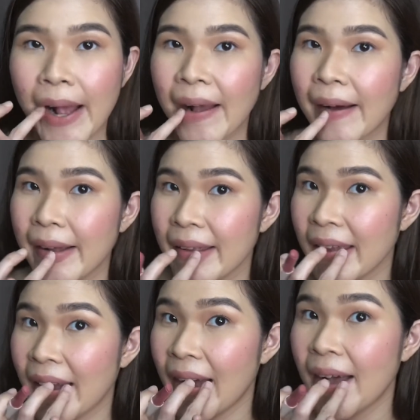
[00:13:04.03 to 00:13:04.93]

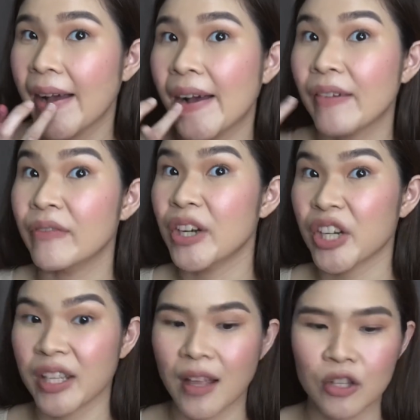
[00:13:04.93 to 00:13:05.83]
Maya.
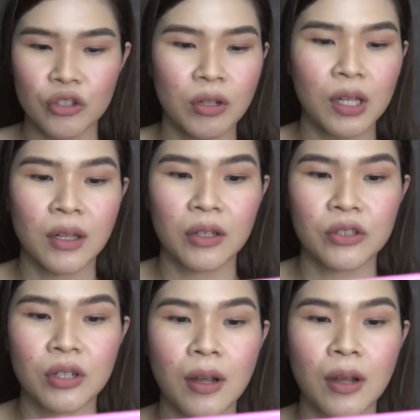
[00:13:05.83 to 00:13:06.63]
Very natural lang siya.